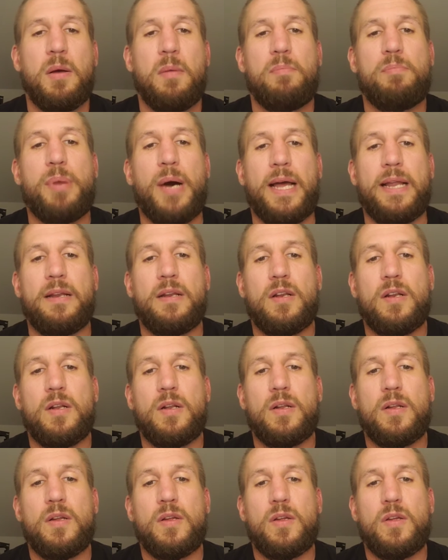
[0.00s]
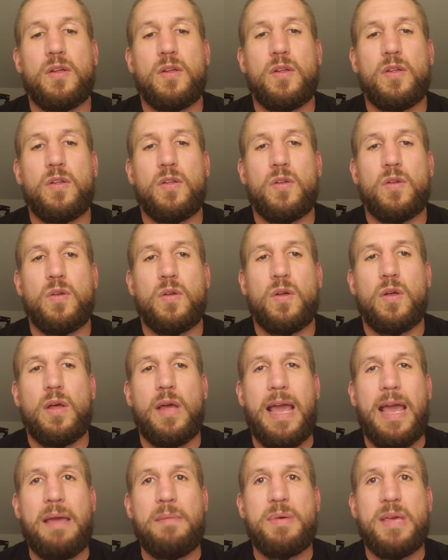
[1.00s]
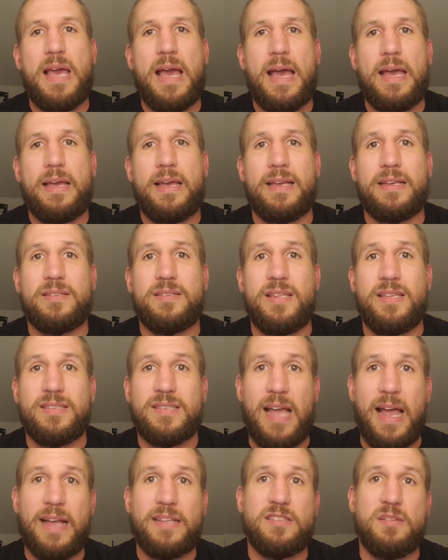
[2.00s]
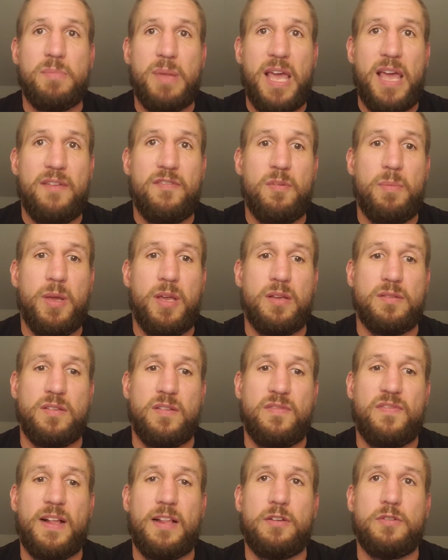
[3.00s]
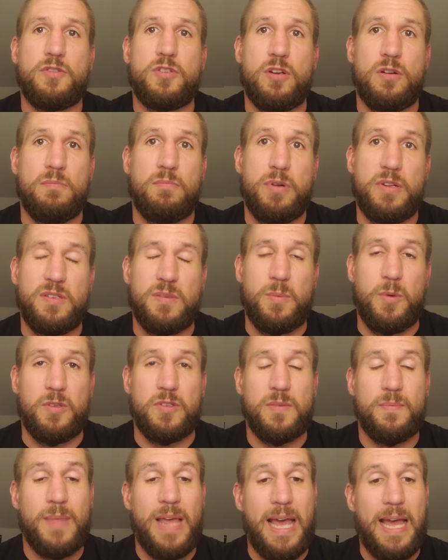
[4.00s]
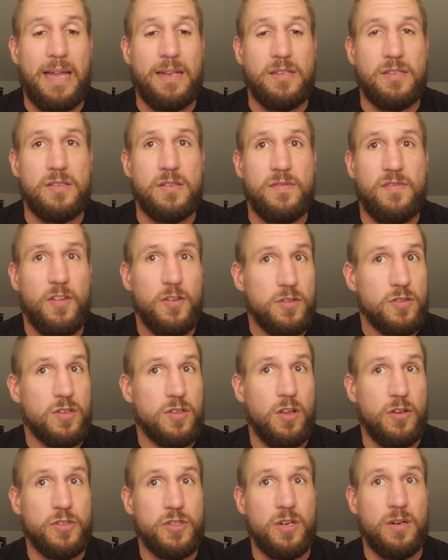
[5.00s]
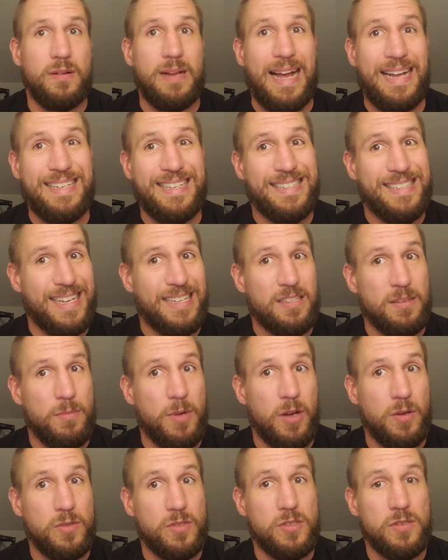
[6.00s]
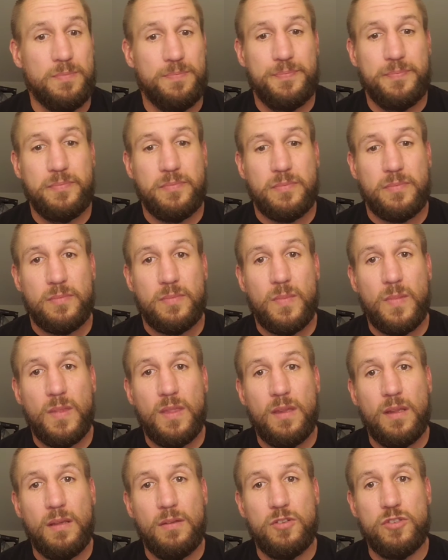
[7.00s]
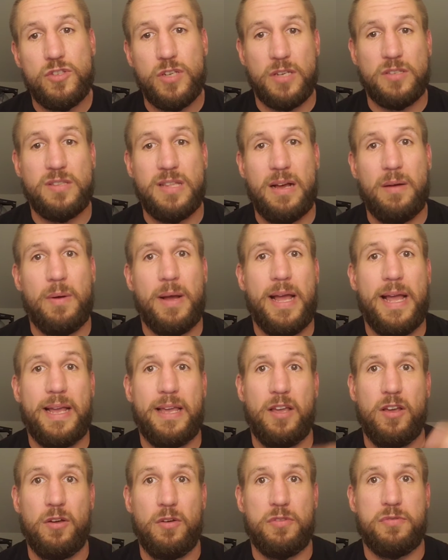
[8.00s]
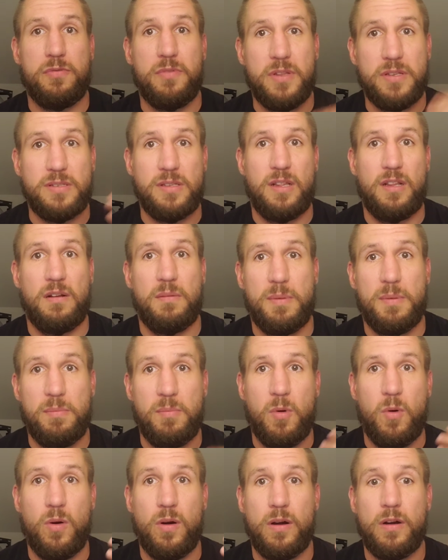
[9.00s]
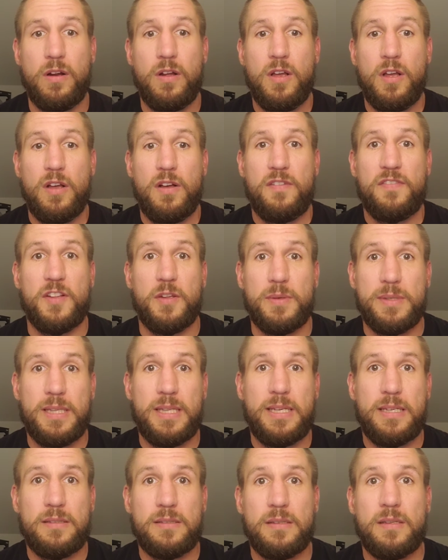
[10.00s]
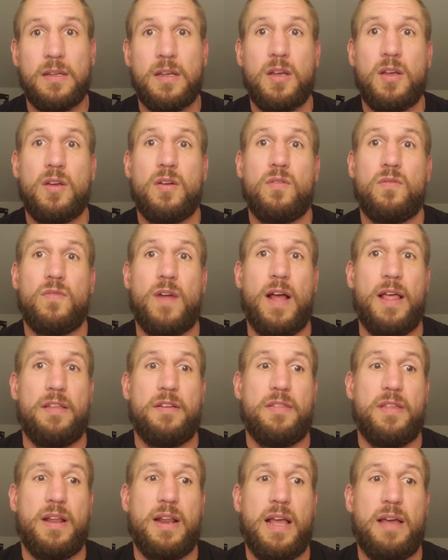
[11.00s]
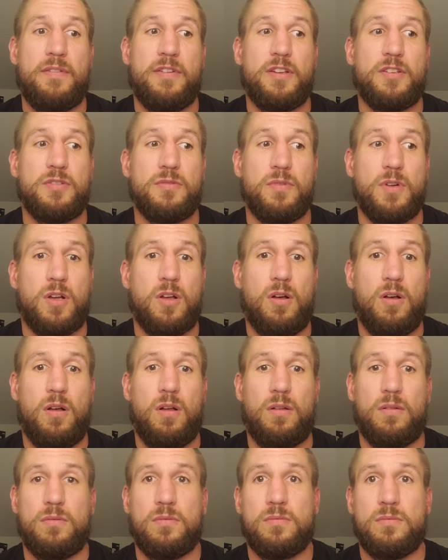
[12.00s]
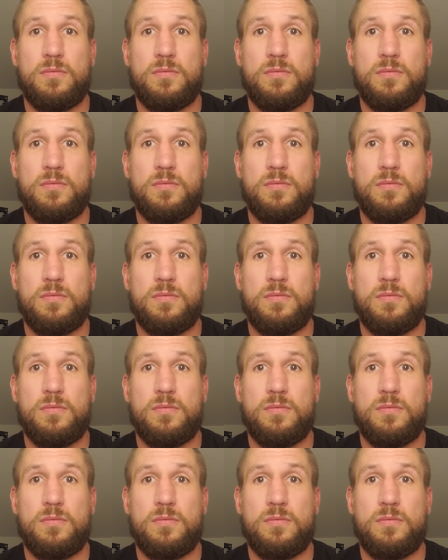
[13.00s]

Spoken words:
But ABA is the science of behavior because it follows certain principles. And full disclosure, I did take some notes just that way I can go through this a little bit more fluently rather than having to recall